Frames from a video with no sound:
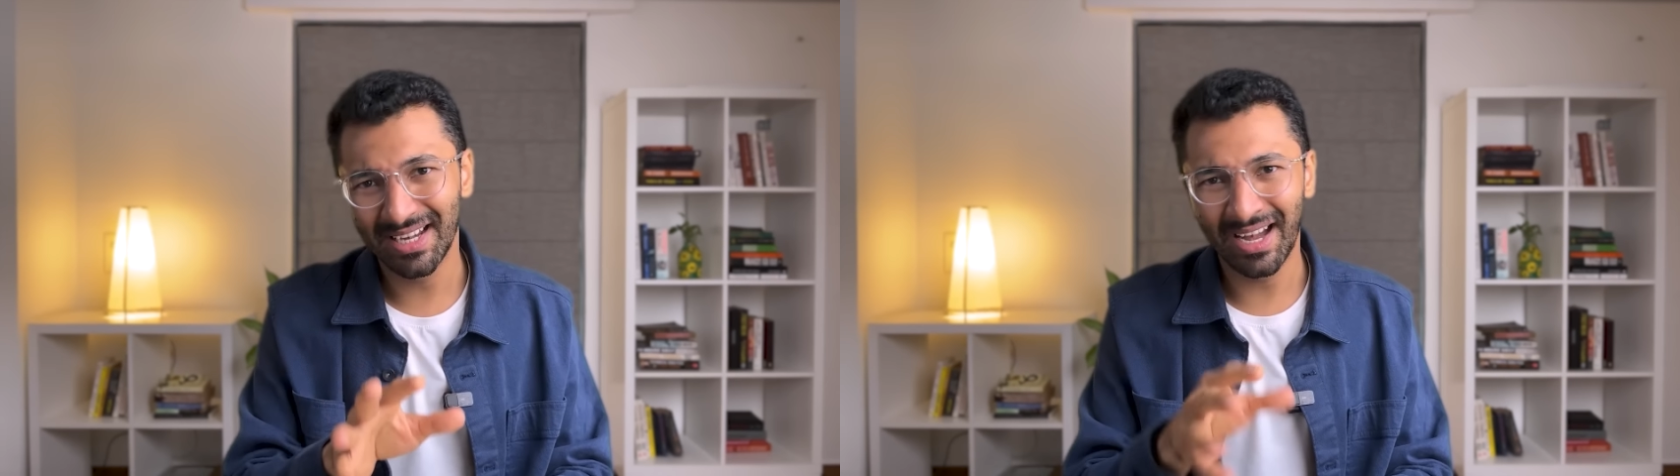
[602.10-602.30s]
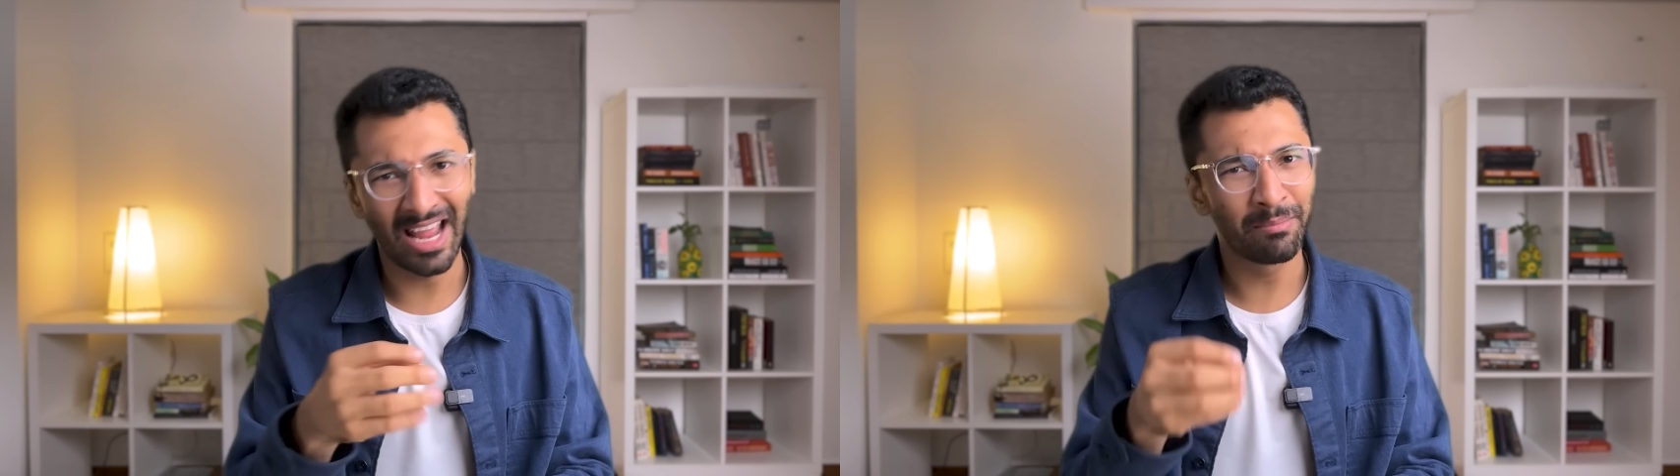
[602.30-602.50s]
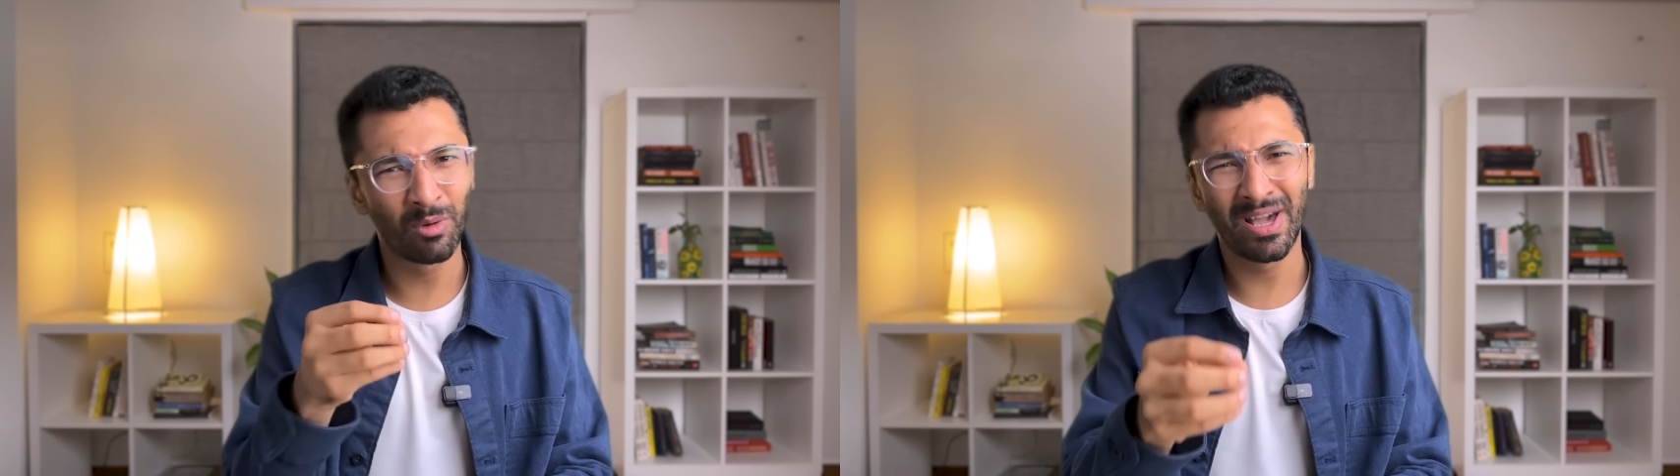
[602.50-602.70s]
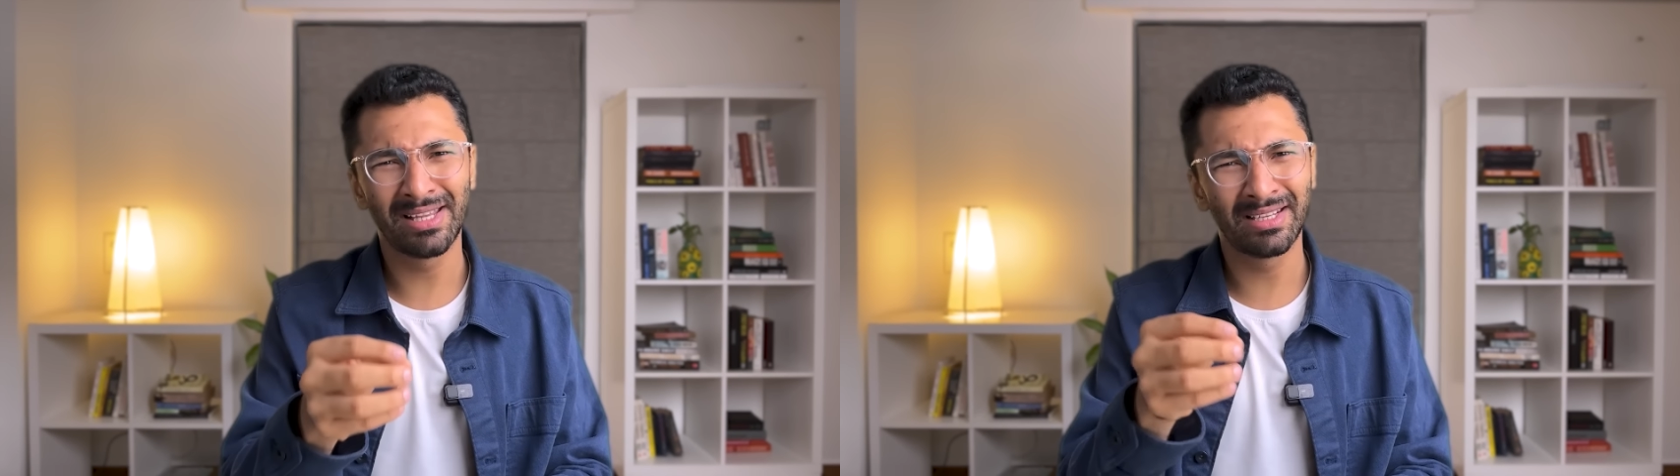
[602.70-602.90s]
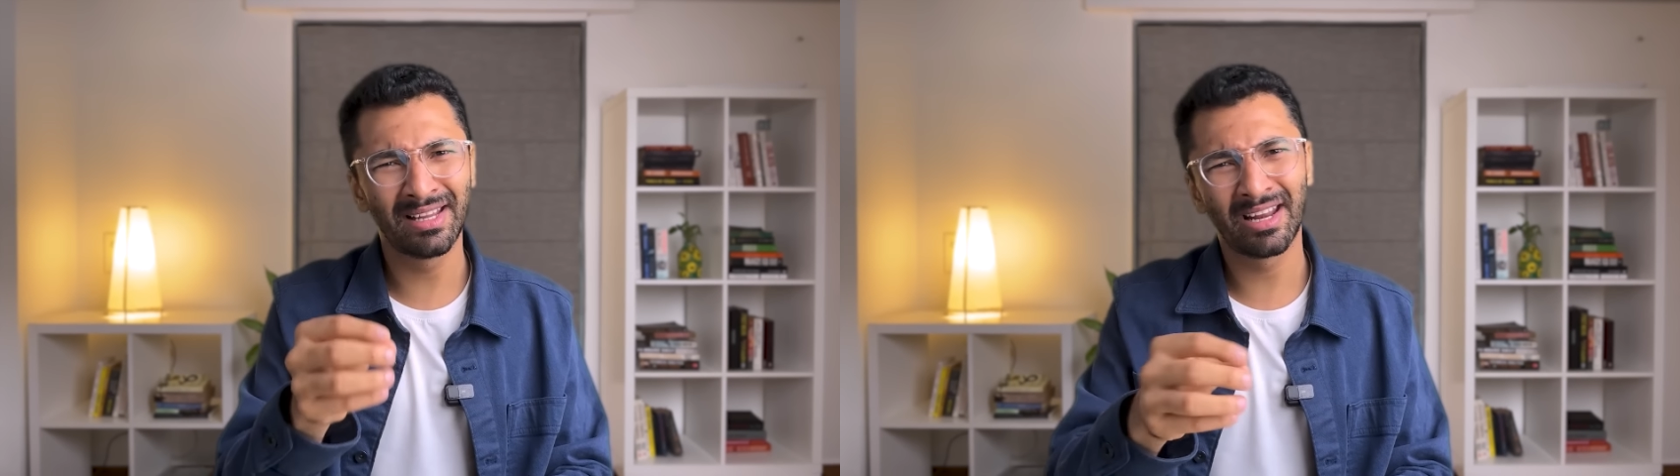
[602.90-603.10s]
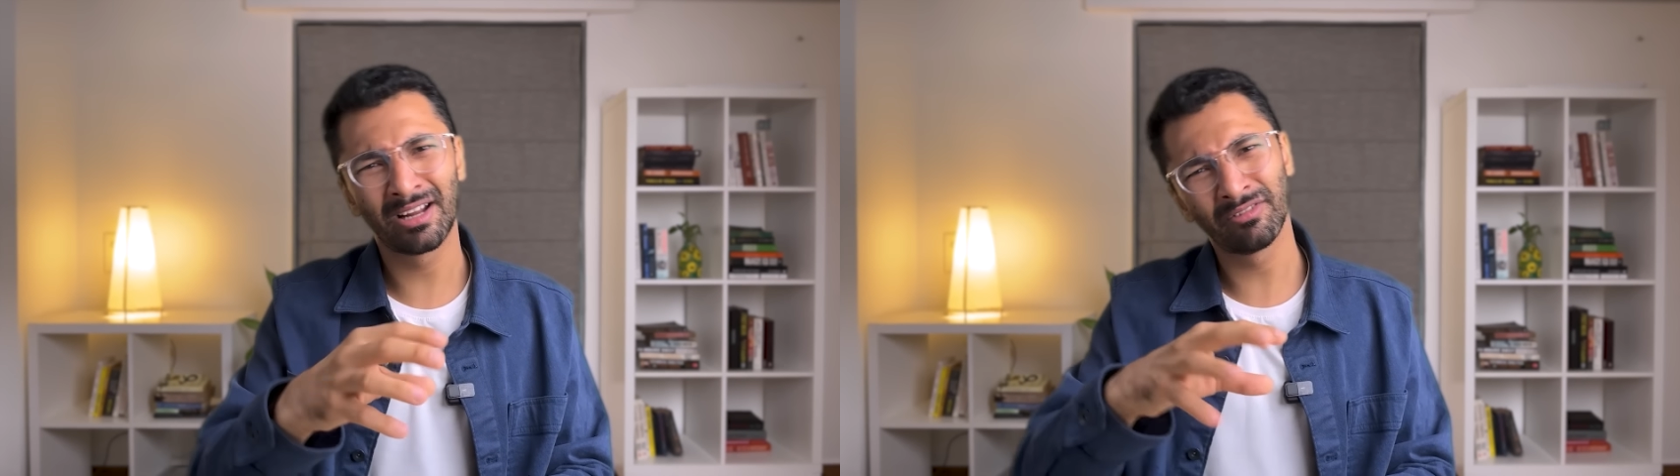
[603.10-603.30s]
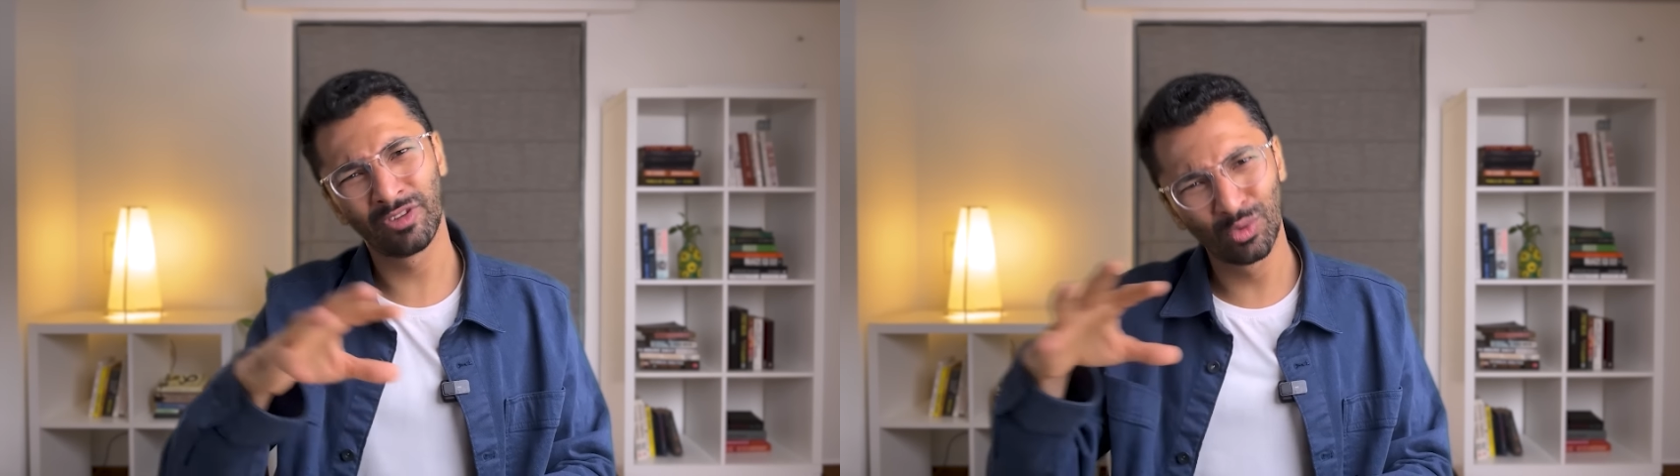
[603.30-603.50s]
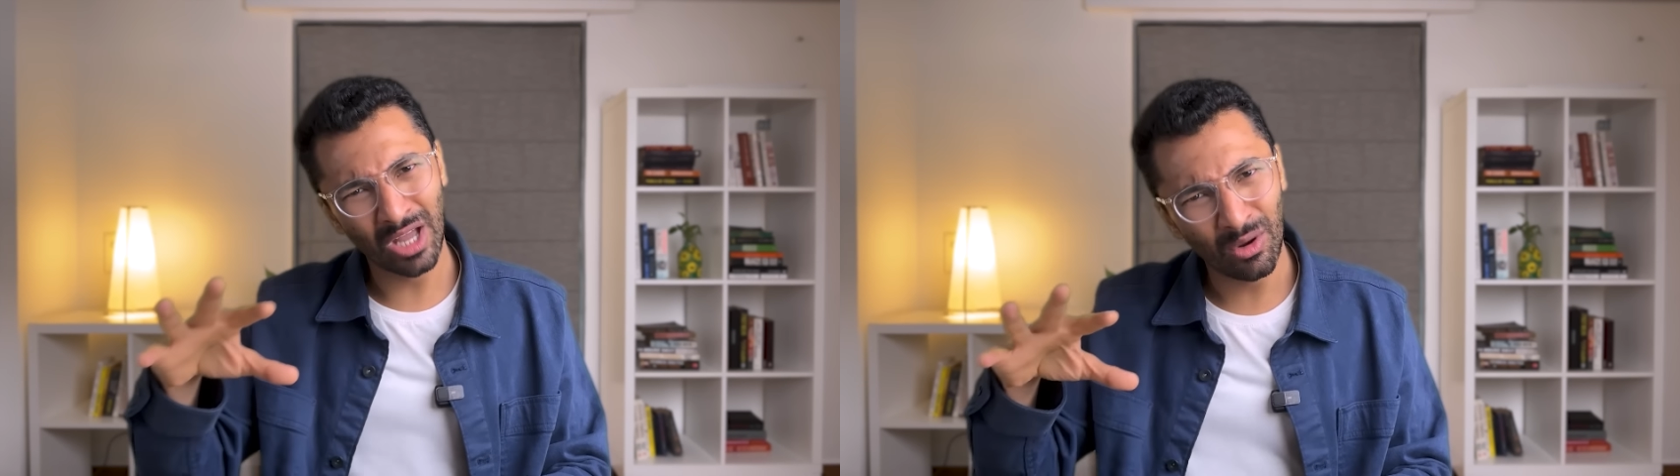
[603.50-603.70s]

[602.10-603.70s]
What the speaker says: said that, I am aware that there are a few